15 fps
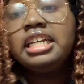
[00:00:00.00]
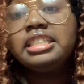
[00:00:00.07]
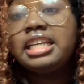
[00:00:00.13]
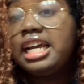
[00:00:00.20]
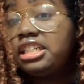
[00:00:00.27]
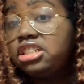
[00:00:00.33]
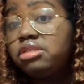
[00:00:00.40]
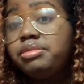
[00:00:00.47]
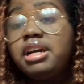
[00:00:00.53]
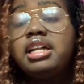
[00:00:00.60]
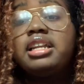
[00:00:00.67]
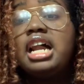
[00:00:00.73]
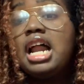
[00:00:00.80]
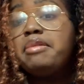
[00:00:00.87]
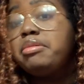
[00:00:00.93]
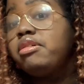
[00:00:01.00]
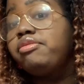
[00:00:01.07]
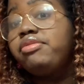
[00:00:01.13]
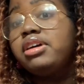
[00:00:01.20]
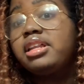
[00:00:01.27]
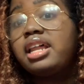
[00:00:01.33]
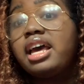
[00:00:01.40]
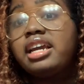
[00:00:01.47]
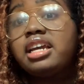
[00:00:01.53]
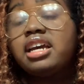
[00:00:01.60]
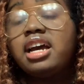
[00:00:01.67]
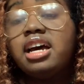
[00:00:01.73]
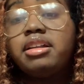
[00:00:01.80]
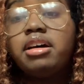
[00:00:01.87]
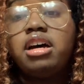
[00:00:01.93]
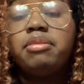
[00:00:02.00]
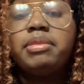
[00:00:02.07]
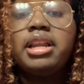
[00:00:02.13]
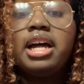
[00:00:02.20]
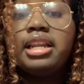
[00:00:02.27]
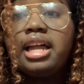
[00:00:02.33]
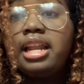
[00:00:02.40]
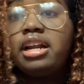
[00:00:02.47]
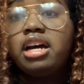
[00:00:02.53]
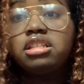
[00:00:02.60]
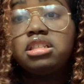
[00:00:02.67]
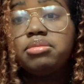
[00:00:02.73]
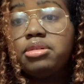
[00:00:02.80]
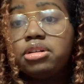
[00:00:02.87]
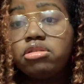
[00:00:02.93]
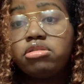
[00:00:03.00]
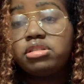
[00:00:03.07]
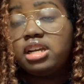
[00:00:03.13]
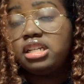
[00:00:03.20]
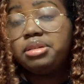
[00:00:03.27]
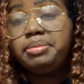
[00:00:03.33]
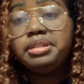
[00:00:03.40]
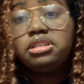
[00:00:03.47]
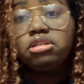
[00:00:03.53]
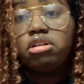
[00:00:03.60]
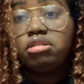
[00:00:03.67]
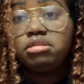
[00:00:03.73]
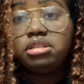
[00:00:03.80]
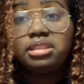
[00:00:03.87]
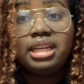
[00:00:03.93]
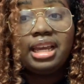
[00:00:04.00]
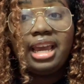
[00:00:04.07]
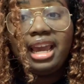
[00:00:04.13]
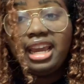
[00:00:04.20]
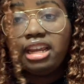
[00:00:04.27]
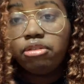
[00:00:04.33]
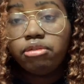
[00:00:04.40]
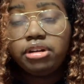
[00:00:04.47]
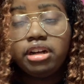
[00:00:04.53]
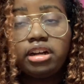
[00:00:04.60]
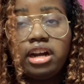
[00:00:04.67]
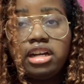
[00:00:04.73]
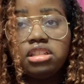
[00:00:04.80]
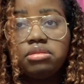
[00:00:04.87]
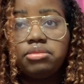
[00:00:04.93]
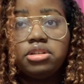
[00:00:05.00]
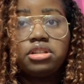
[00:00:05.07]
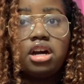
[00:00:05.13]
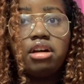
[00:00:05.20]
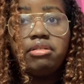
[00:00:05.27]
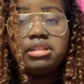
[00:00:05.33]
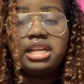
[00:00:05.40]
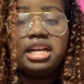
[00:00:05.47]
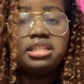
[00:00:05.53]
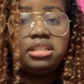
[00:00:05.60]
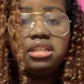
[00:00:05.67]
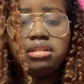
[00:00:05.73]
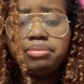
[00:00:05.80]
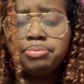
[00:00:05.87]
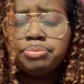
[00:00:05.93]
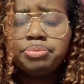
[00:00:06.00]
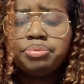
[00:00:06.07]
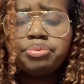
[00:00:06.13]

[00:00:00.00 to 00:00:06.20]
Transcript: That's just me. A lot of people feel like, a lot of entrepreneurs, business owners, they hate when their customers are always asking them